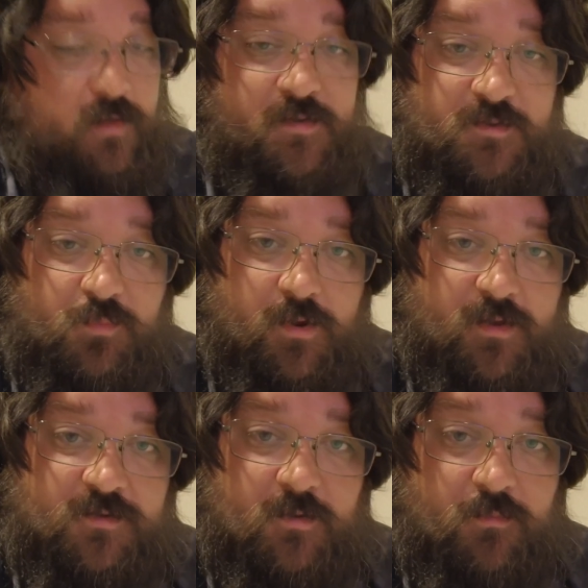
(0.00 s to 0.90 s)
This
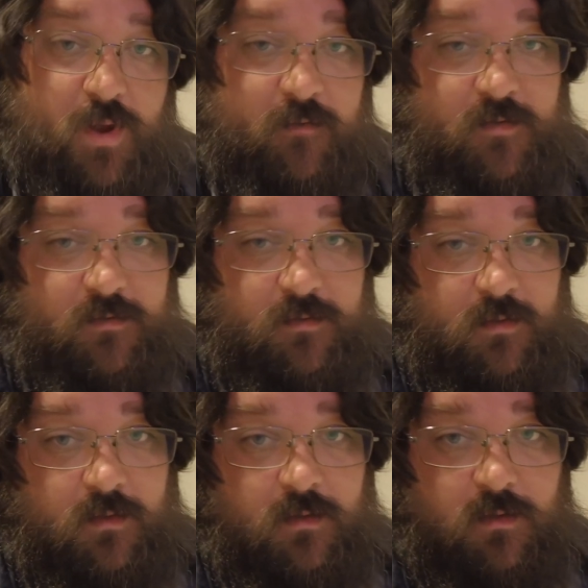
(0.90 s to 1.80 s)
morning's
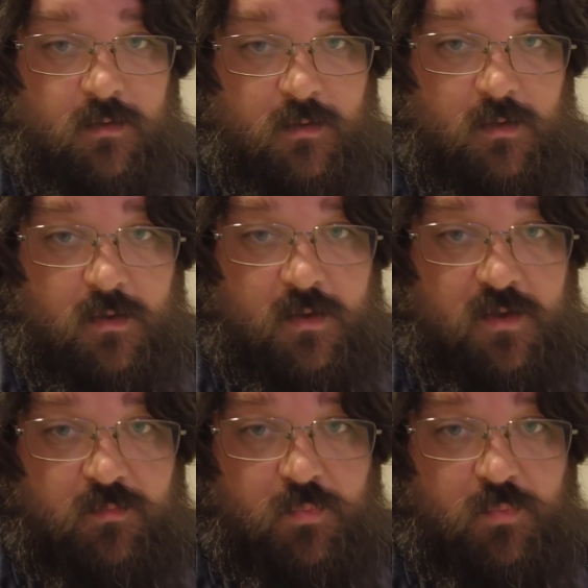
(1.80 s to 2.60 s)
breakfast is